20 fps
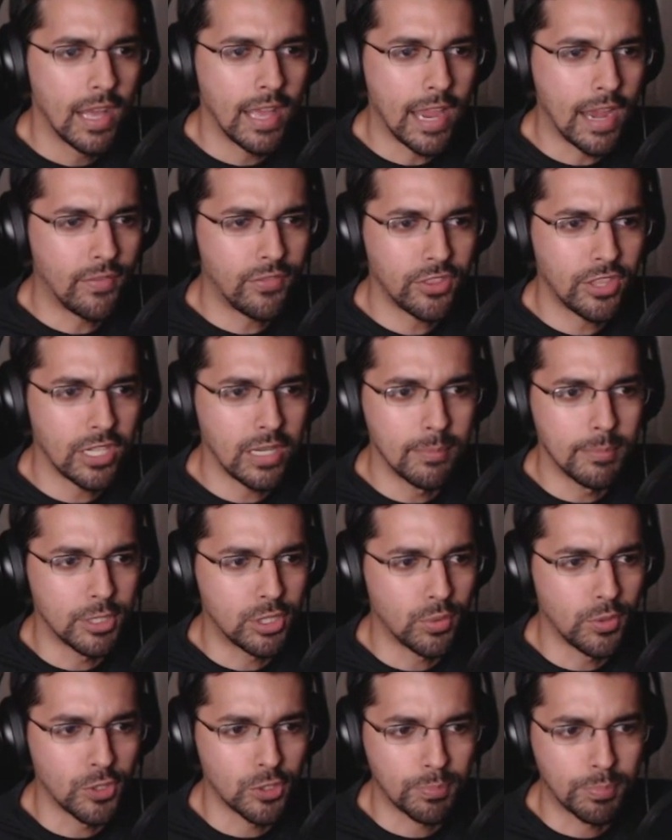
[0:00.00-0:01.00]
Everything in
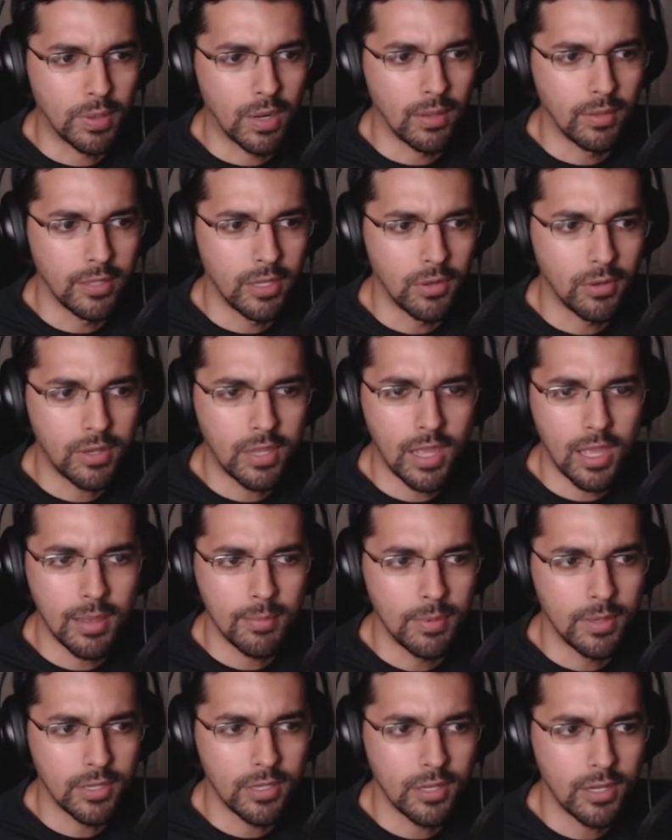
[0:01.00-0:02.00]
between is probably okay,
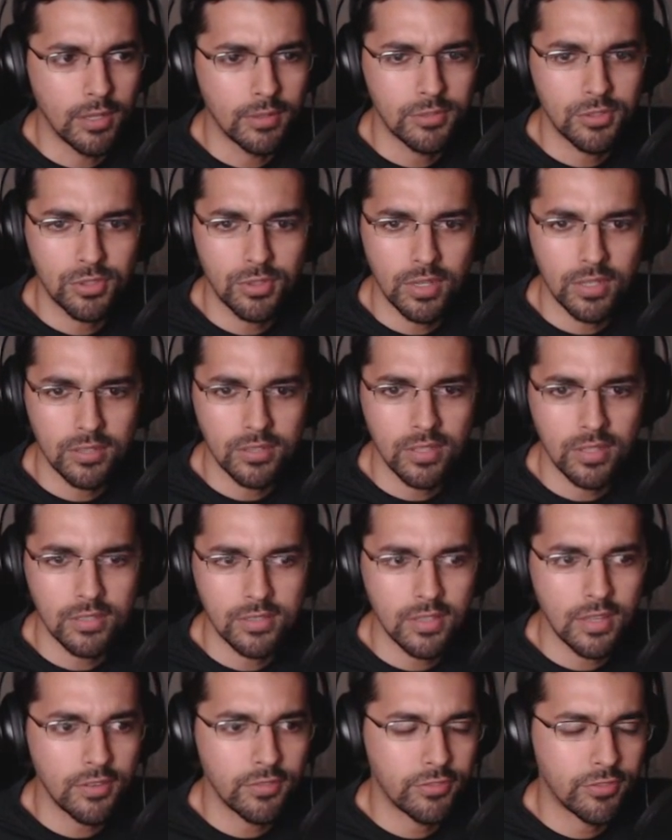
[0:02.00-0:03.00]
but you know, just trying to stay
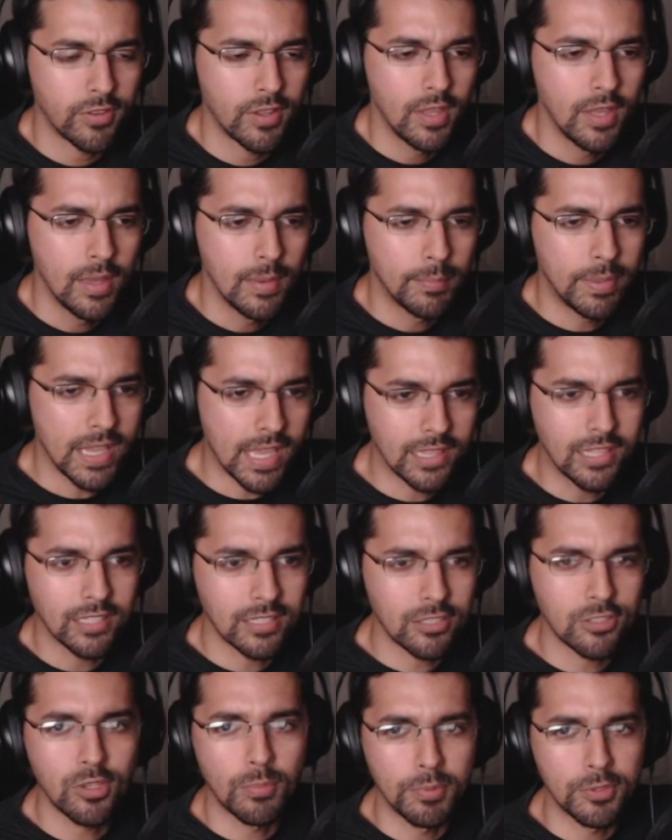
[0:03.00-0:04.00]
safe. But yeah,
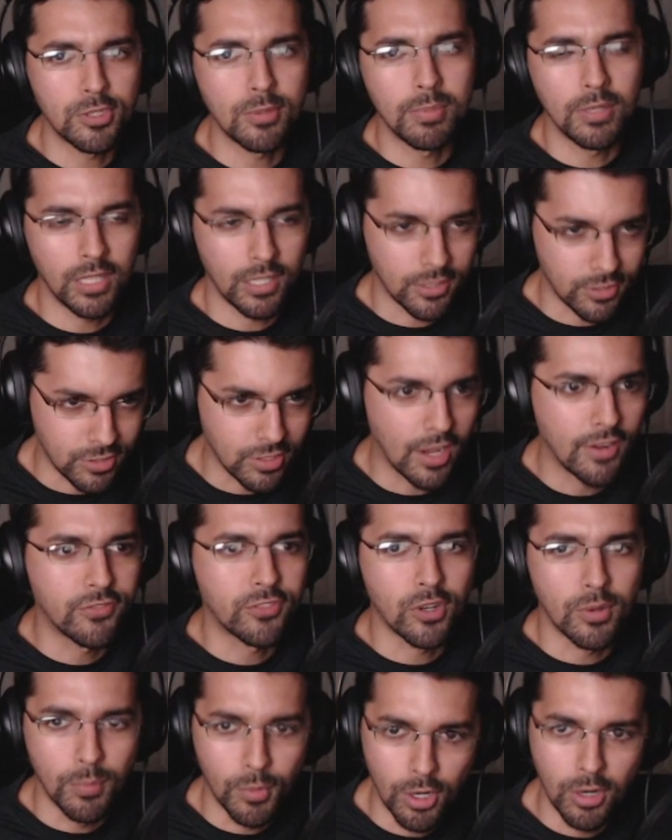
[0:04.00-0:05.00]
this is supposed to be like a
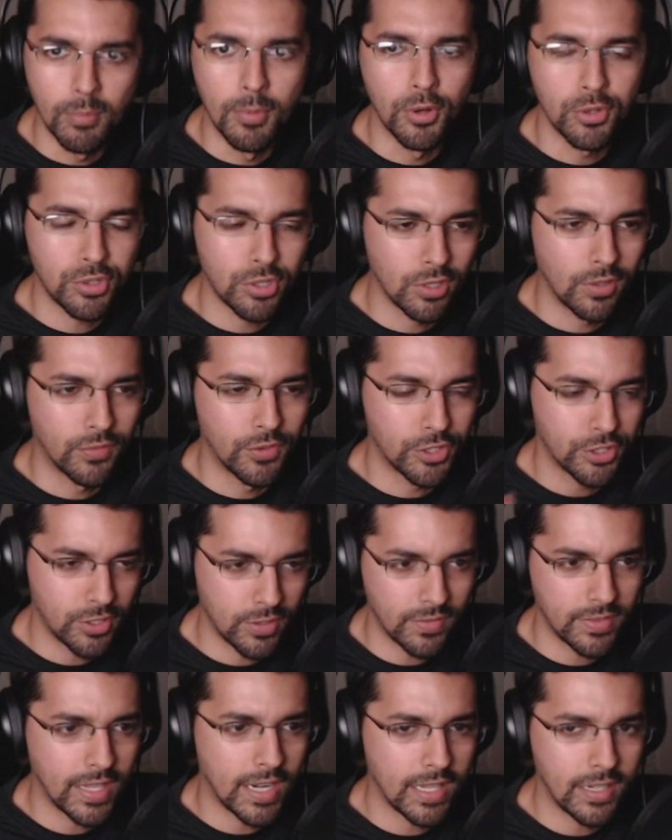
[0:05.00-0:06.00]
softer, more emotional version
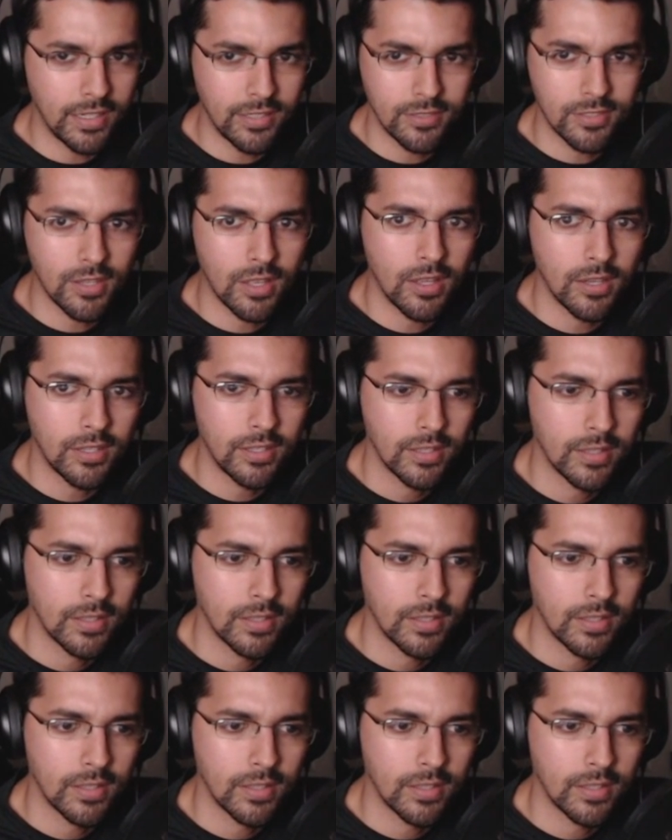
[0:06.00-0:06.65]
of that ending song.